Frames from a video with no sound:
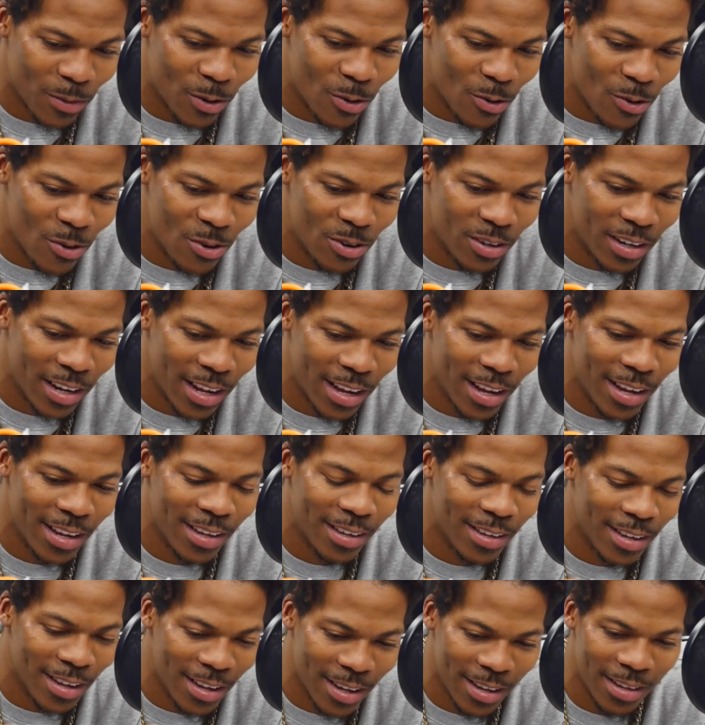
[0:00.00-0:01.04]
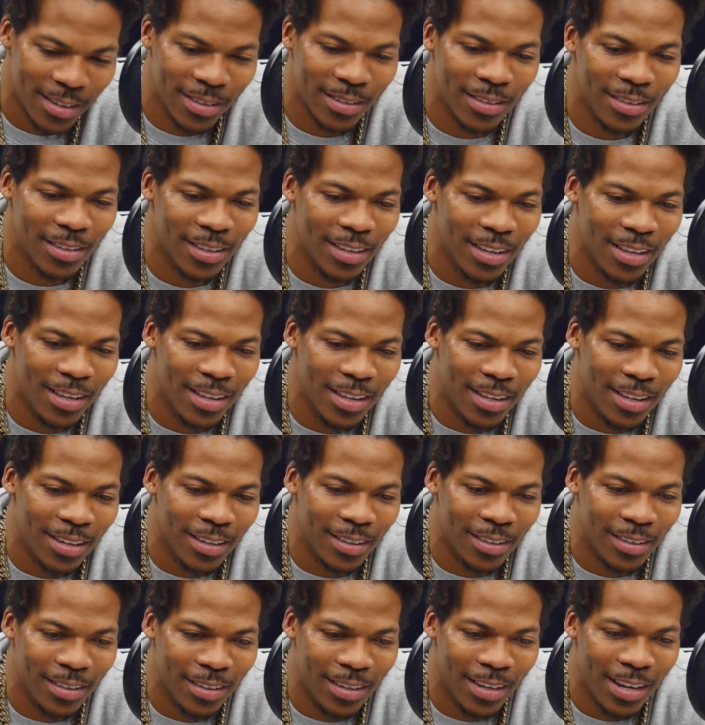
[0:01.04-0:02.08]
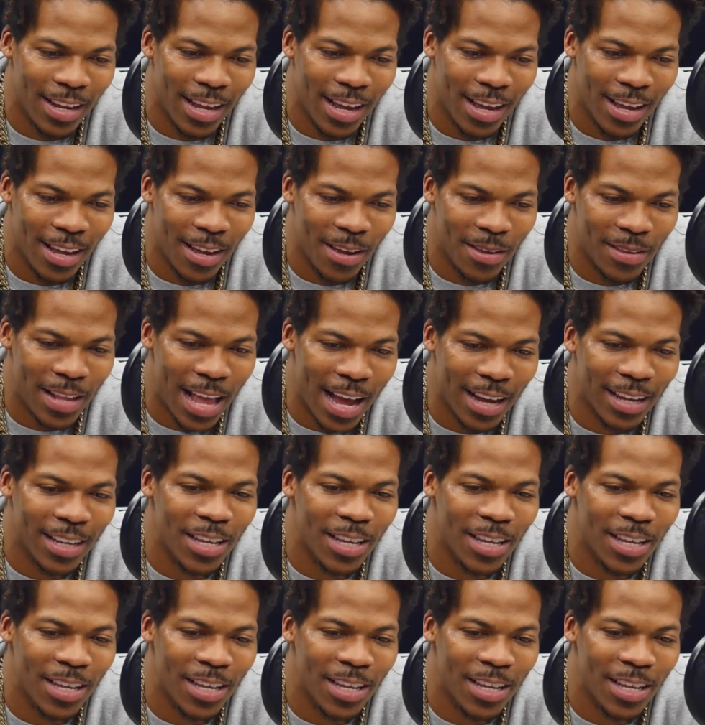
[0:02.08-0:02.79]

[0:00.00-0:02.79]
going there young, not